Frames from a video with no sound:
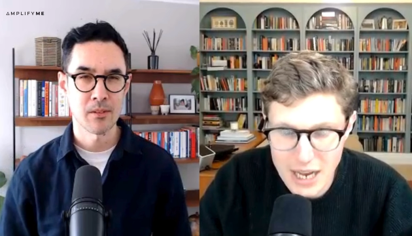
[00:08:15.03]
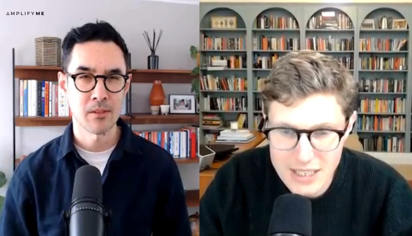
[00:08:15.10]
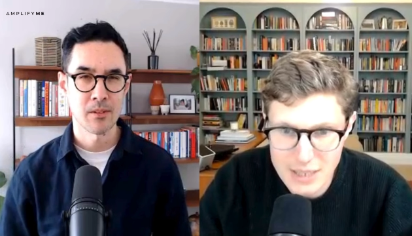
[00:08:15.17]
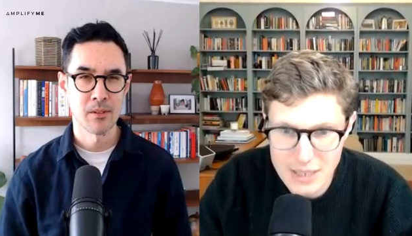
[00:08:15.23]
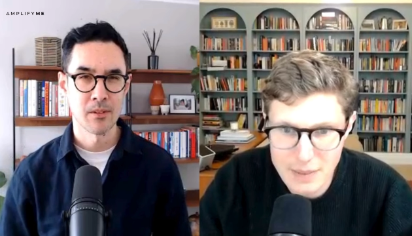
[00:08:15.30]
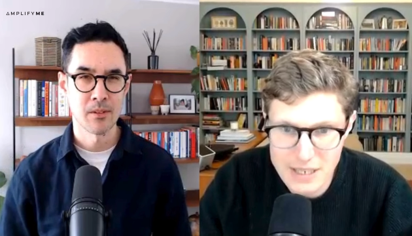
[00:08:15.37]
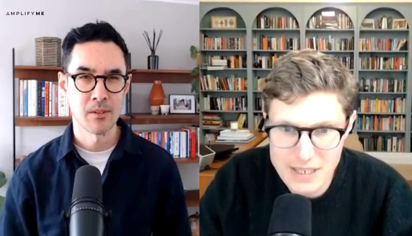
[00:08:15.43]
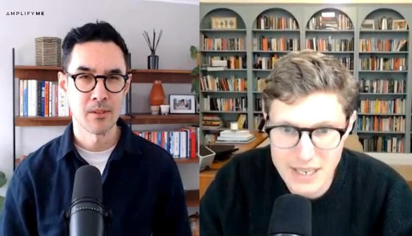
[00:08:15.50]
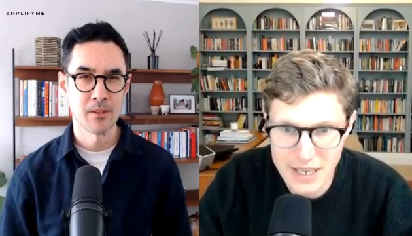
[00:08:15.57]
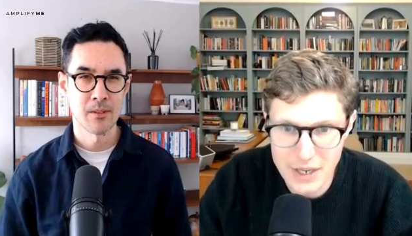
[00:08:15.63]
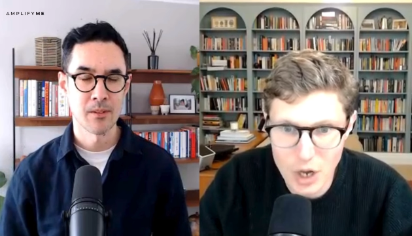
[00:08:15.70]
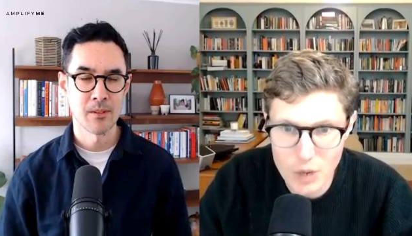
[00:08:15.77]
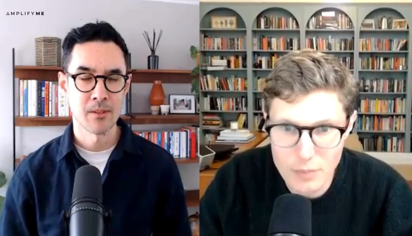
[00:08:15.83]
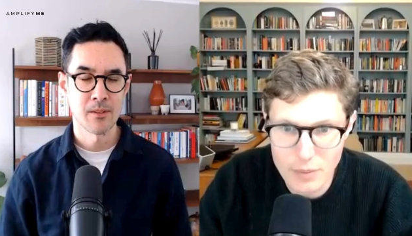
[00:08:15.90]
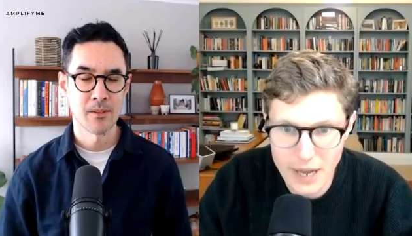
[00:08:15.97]

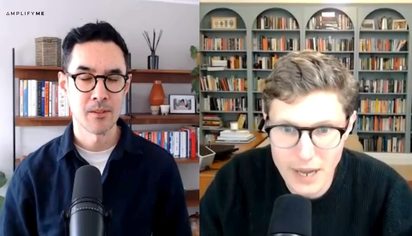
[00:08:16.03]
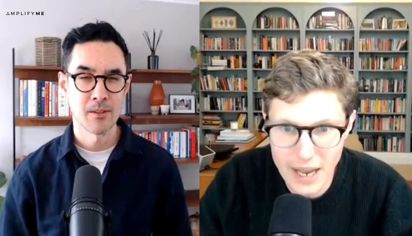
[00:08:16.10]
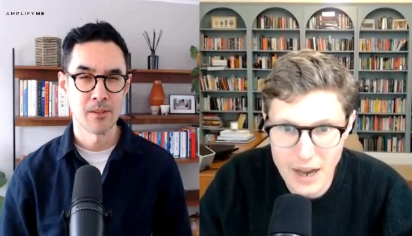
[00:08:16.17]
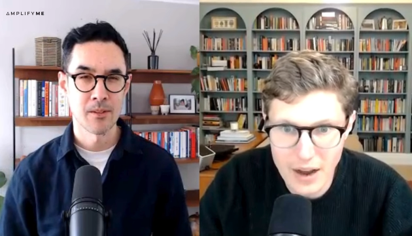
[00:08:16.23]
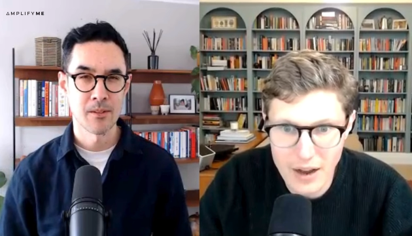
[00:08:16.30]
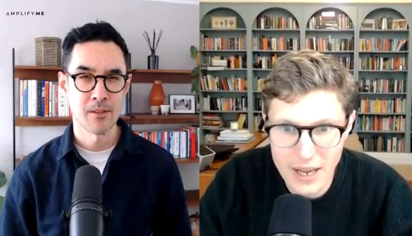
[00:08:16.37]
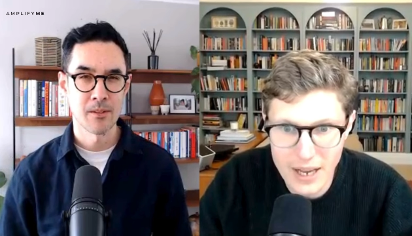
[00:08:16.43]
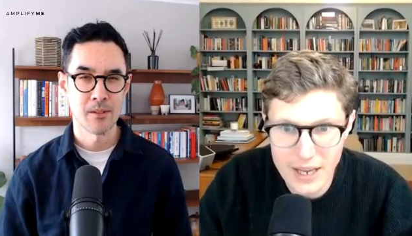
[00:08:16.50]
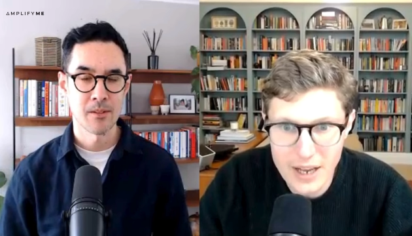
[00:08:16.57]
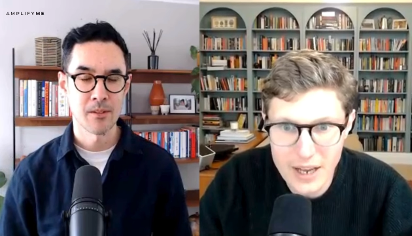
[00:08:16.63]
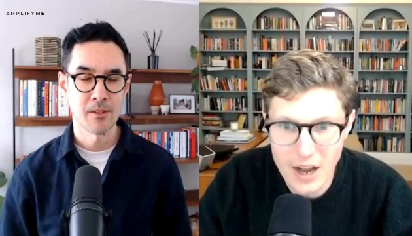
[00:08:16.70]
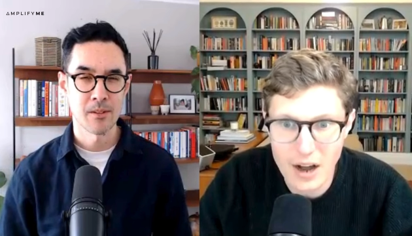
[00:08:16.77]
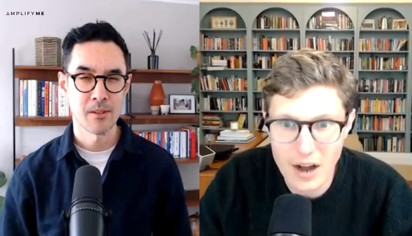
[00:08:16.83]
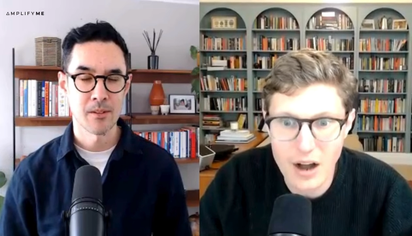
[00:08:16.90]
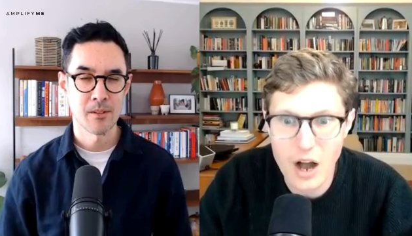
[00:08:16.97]
Speaker 1: ChatGPT and OpenAI
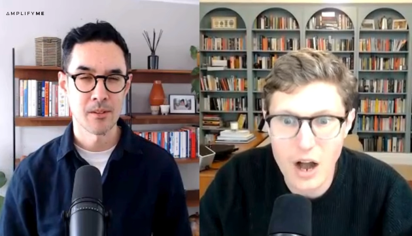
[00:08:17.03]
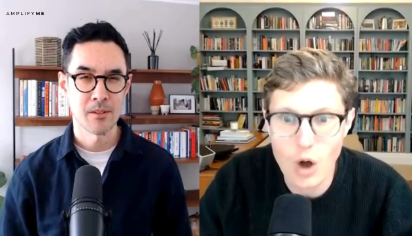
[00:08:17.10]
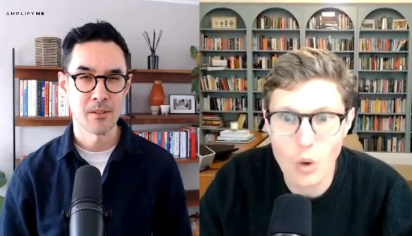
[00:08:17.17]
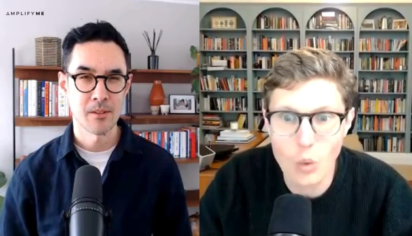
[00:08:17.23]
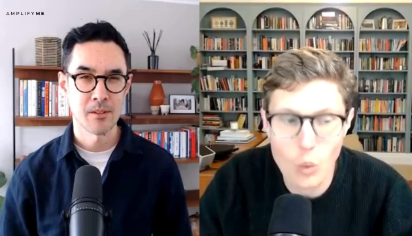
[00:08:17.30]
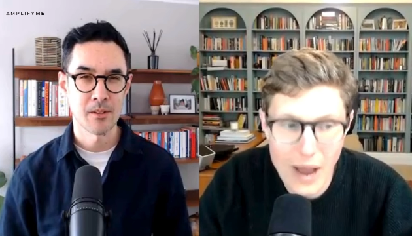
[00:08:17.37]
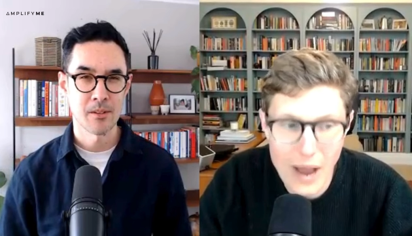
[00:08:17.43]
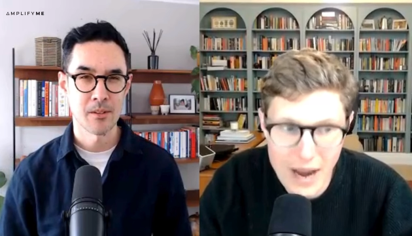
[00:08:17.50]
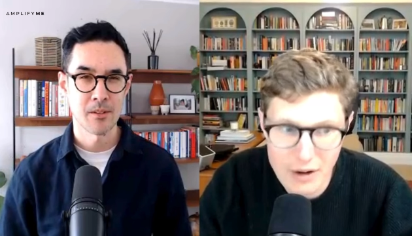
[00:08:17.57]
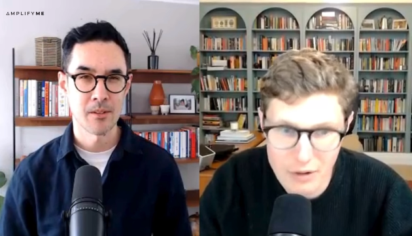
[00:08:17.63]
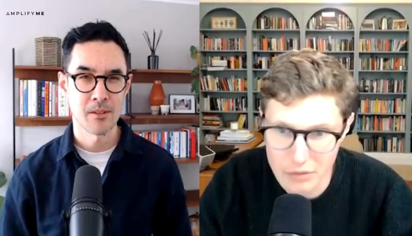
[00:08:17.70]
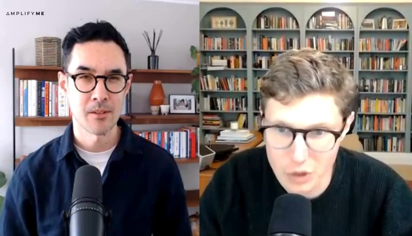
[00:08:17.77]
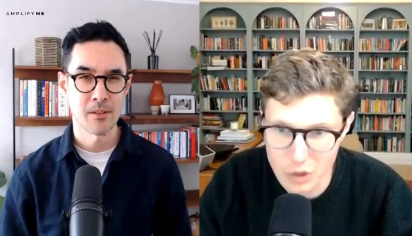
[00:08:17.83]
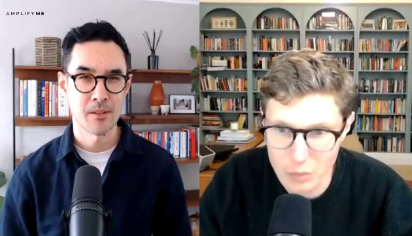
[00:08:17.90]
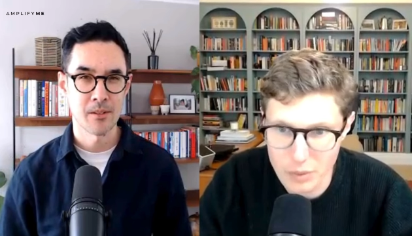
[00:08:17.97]
are
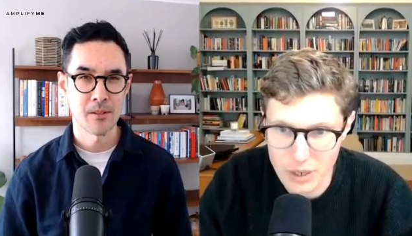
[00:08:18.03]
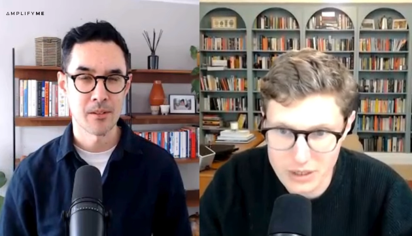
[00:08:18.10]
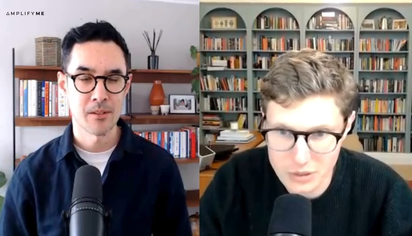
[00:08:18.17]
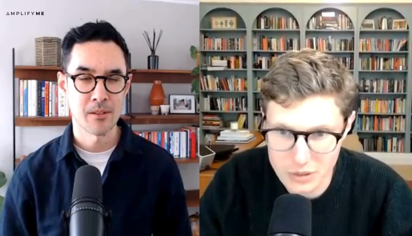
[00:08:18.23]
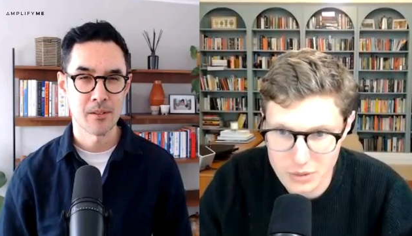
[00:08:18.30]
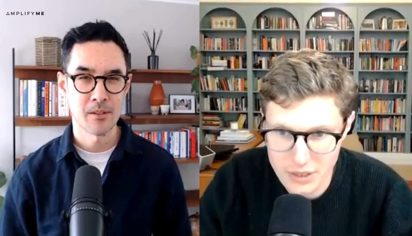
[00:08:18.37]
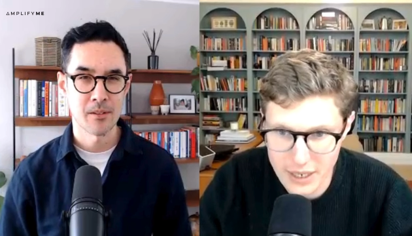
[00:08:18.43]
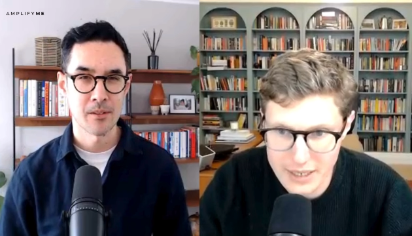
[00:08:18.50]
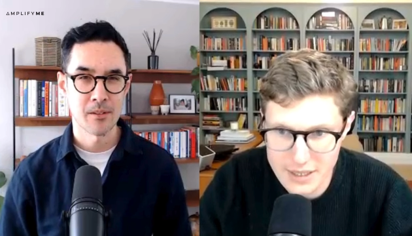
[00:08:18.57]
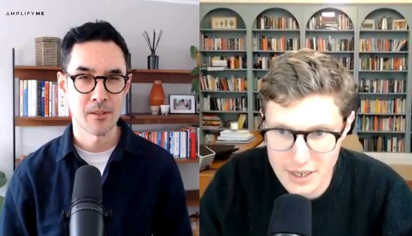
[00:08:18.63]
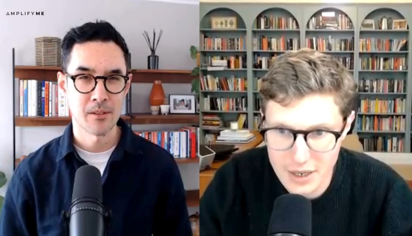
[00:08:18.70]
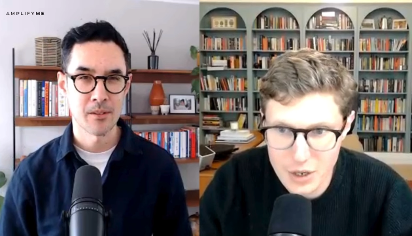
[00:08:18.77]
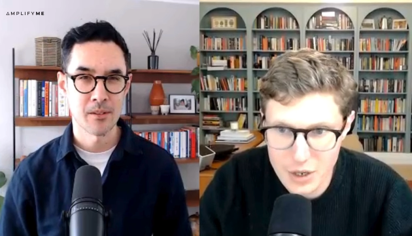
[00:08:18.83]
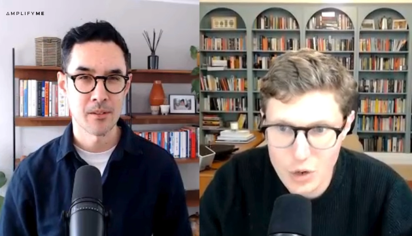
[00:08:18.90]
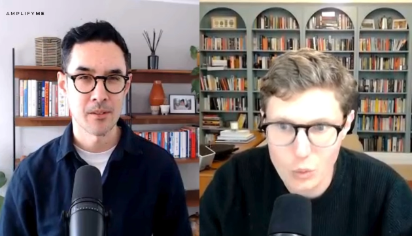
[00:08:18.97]
aware of your personal
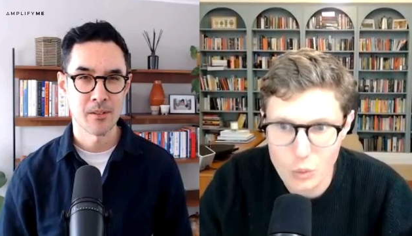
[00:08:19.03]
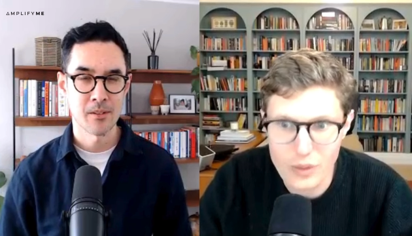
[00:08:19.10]
data